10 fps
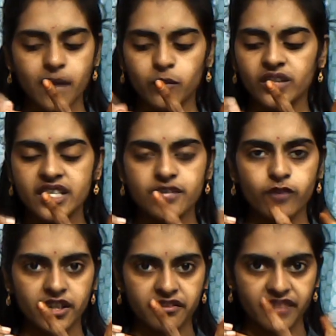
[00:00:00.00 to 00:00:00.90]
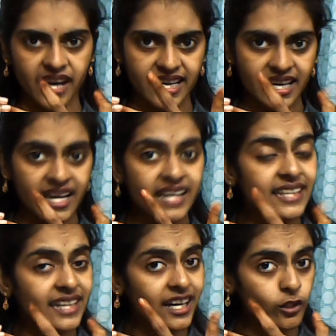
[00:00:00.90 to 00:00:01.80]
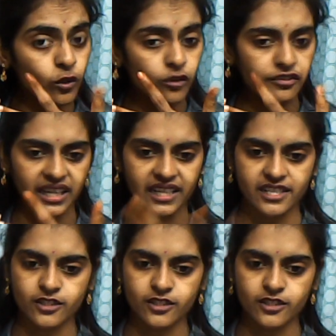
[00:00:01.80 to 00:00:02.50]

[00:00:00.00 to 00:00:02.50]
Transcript: above this 45? There are 2 fingers.